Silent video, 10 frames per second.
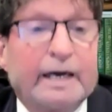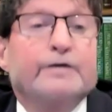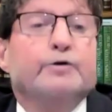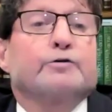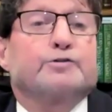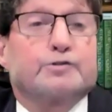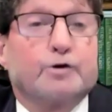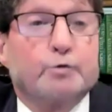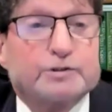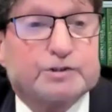You're
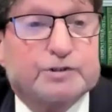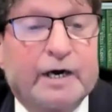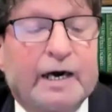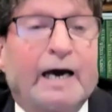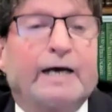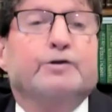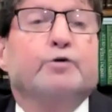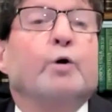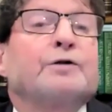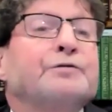Jewish, and
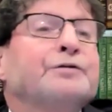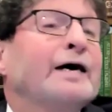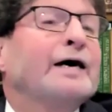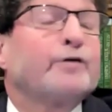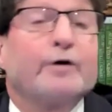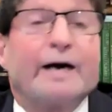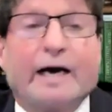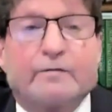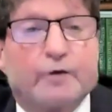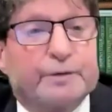you will never,
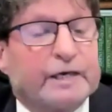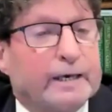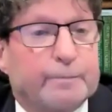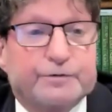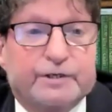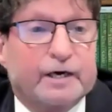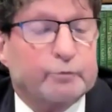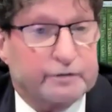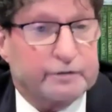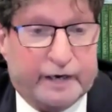ever be able to get
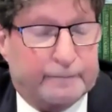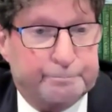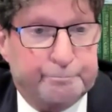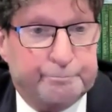rid of that.